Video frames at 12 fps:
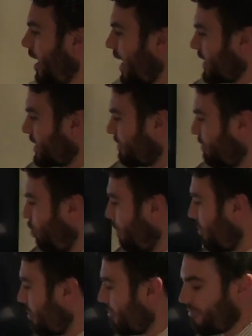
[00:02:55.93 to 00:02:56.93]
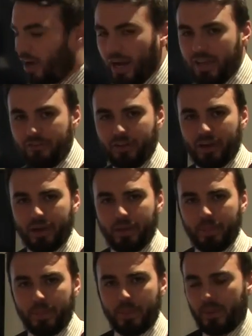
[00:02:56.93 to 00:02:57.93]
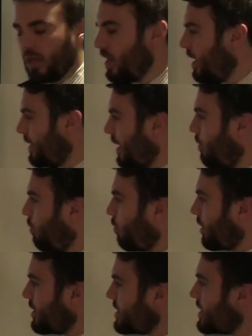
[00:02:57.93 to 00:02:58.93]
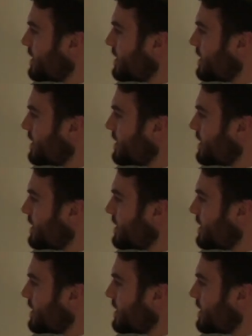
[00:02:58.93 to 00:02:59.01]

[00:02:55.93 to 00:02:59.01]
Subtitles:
and it's 0.5 here. Now, because